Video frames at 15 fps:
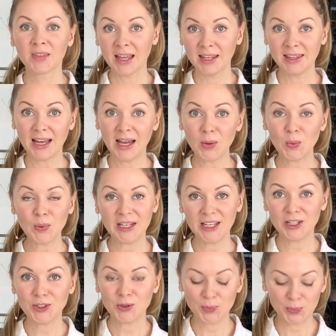Now we
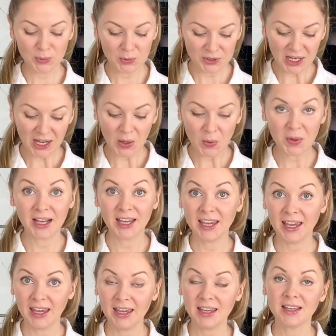need to put our
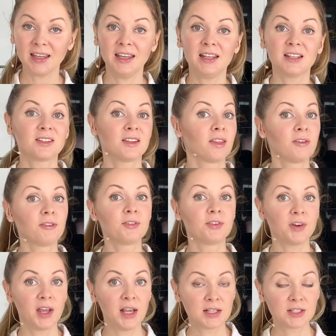cake into the
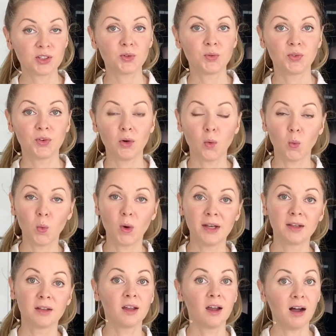freezer for
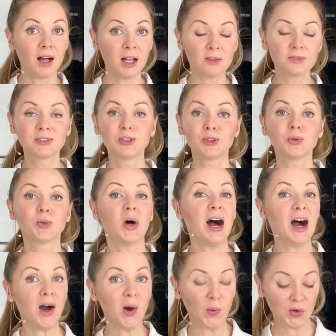1.5 to 2
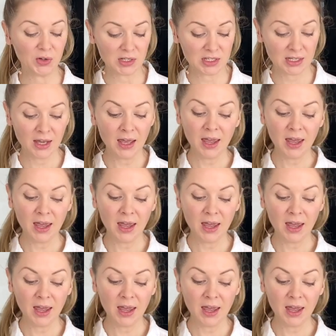hours,